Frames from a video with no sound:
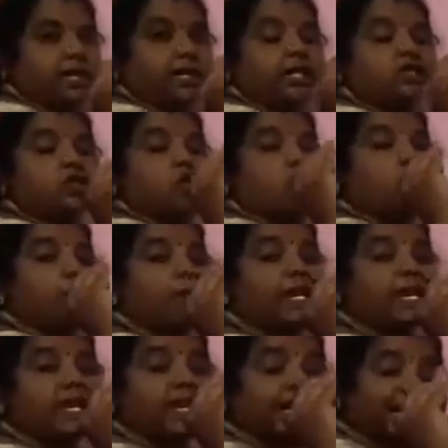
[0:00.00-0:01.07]
that is not
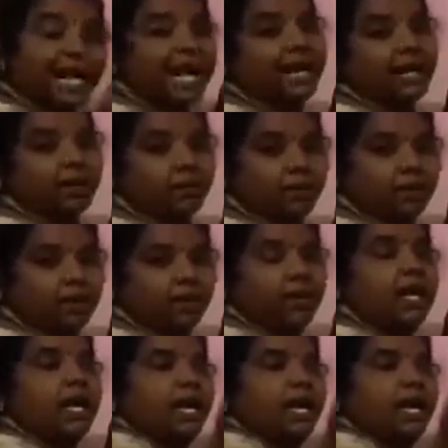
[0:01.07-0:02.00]
be in a direct method.